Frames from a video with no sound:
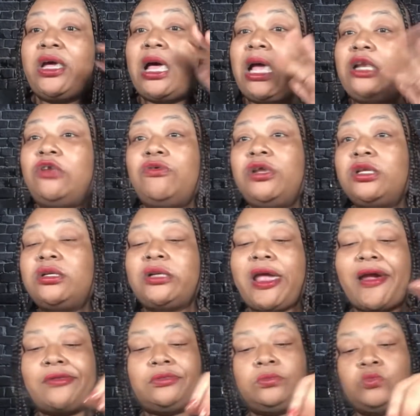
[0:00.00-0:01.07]
I do this and
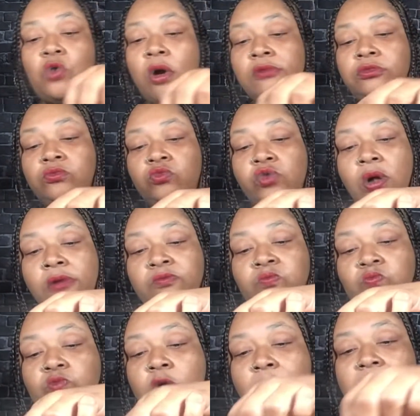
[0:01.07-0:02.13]
that.
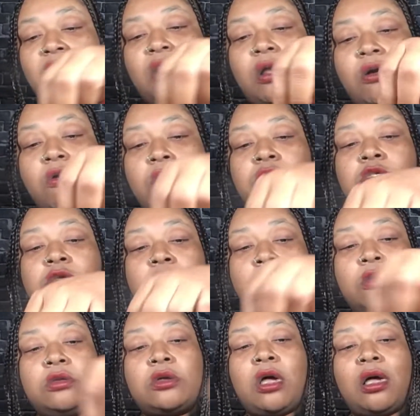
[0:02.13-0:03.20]
But
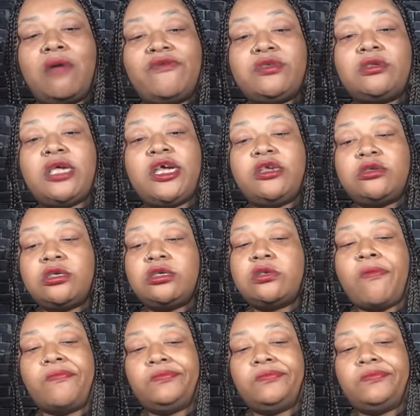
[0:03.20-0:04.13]
long-term conversations,